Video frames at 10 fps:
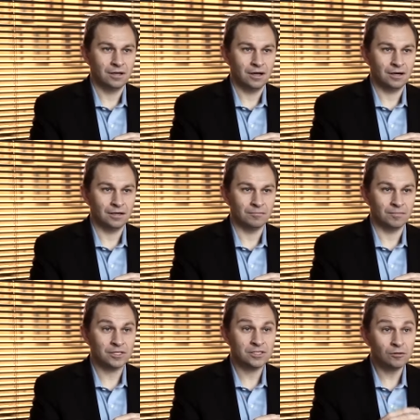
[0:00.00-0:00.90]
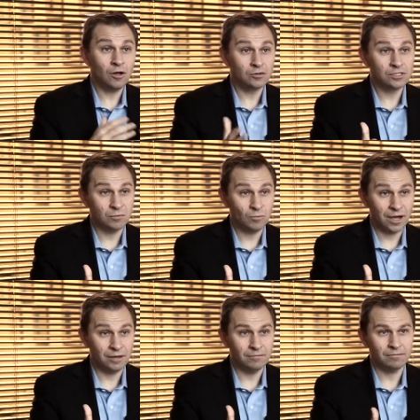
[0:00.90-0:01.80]
um, that still holds some
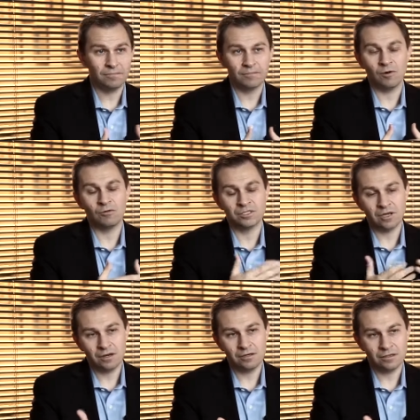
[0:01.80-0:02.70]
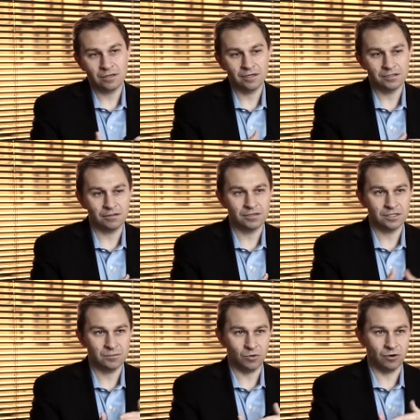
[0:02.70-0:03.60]
weight, but what we're starting to think is that this
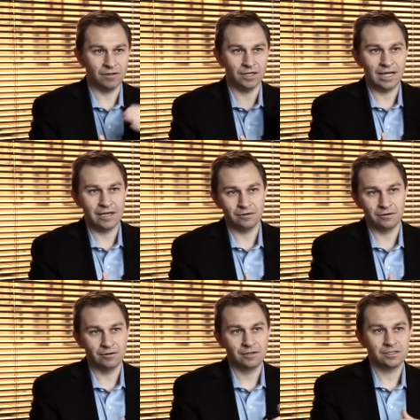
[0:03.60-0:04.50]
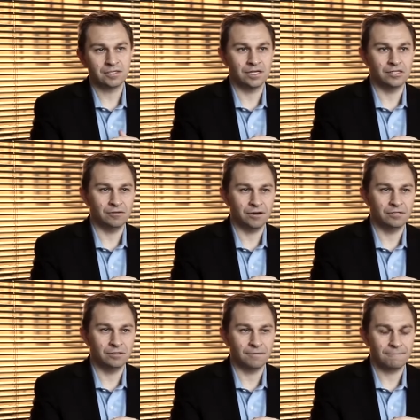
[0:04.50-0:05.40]
is more of a later stage of
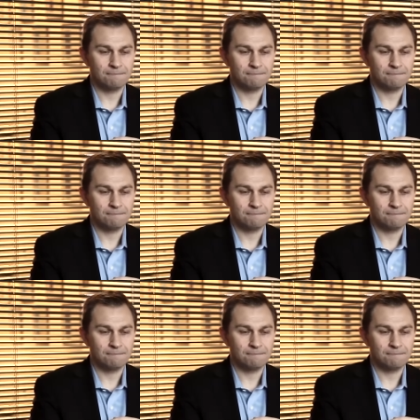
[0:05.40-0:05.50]
aging.